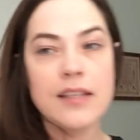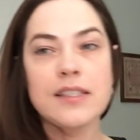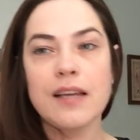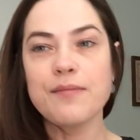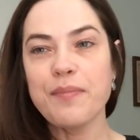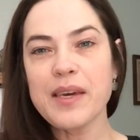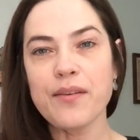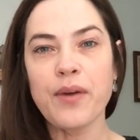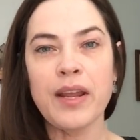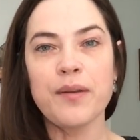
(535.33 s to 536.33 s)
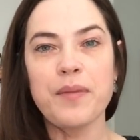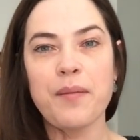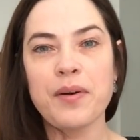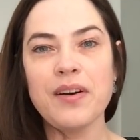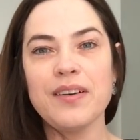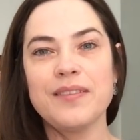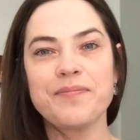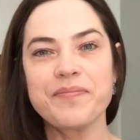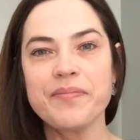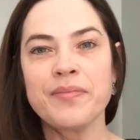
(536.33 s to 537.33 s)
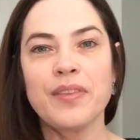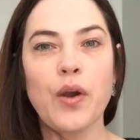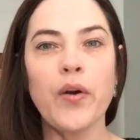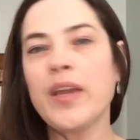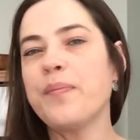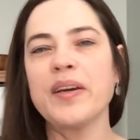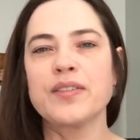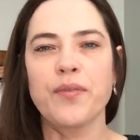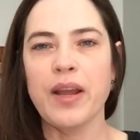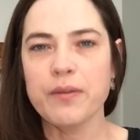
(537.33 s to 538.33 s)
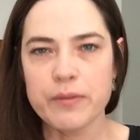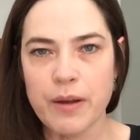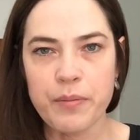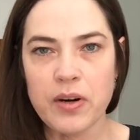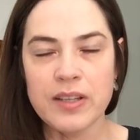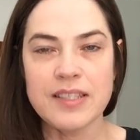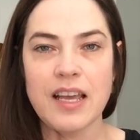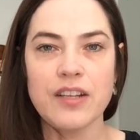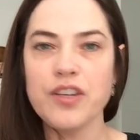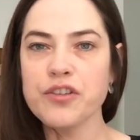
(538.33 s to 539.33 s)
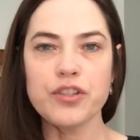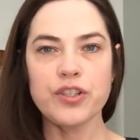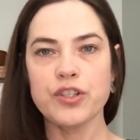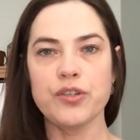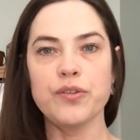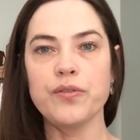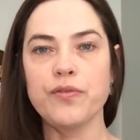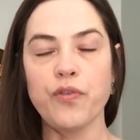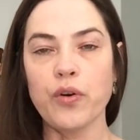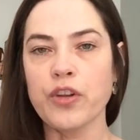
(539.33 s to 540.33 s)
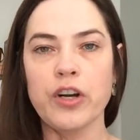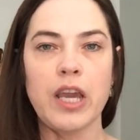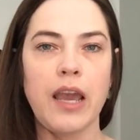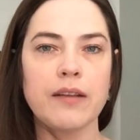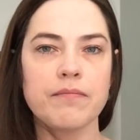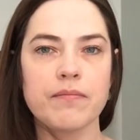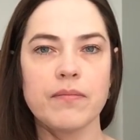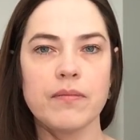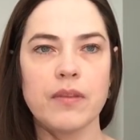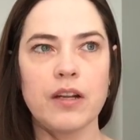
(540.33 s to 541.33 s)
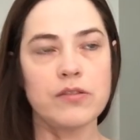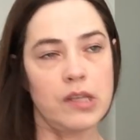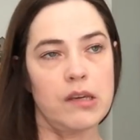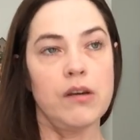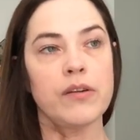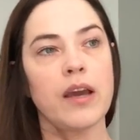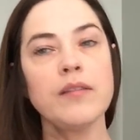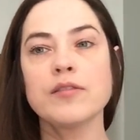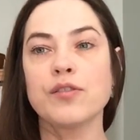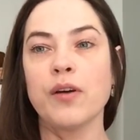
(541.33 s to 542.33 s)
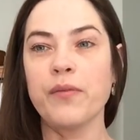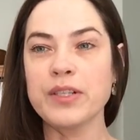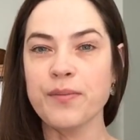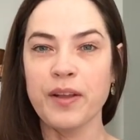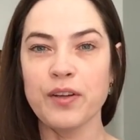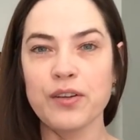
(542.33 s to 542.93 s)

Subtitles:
said, pick a random number. Or he picked a random number and said, you should do 438. I was like, okay. So I went to my little